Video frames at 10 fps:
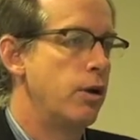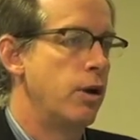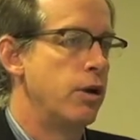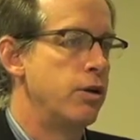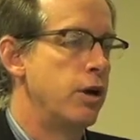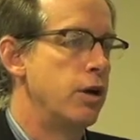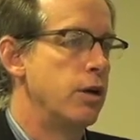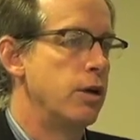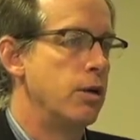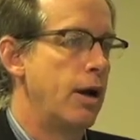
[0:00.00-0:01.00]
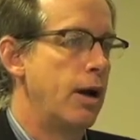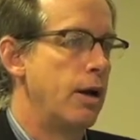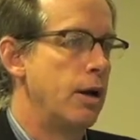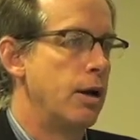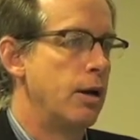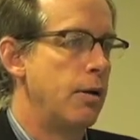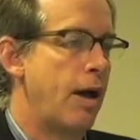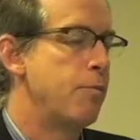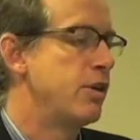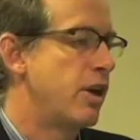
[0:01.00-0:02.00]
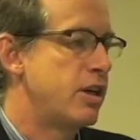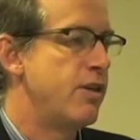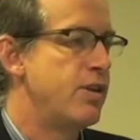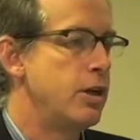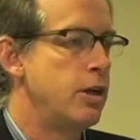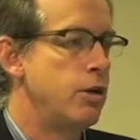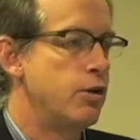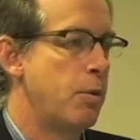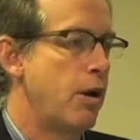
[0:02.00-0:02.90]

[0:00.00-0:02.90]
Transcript: uh, didn't uh, have much activity, you spent